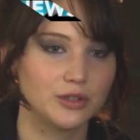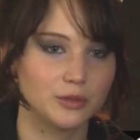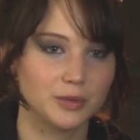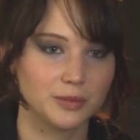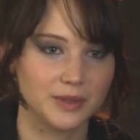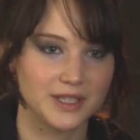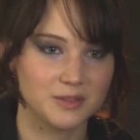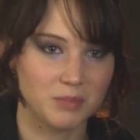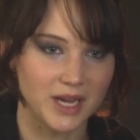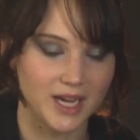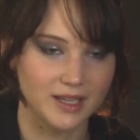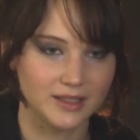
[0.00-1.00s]
Cooper plays
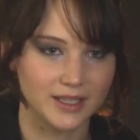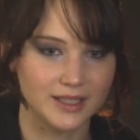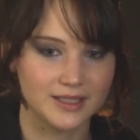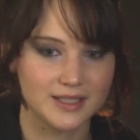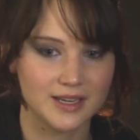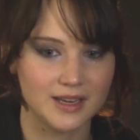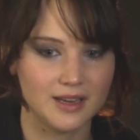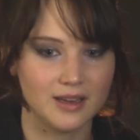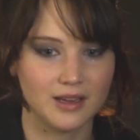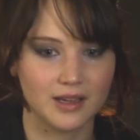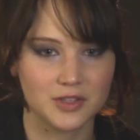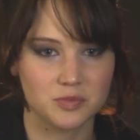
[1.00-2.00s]
Pat and
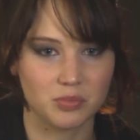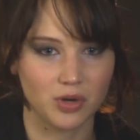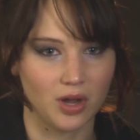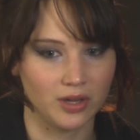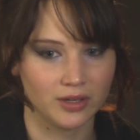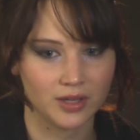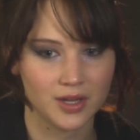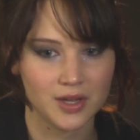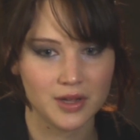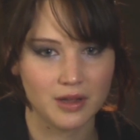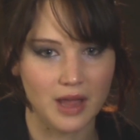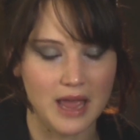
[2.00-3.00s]
he has brought
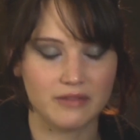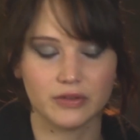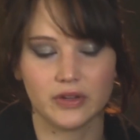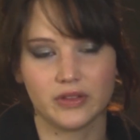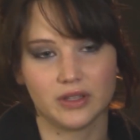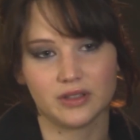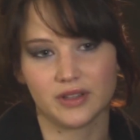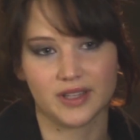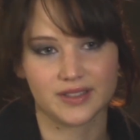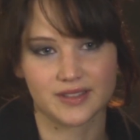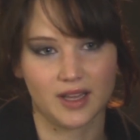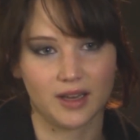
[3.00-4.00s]
everything to
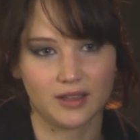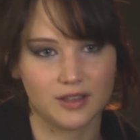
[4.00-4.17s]
this set.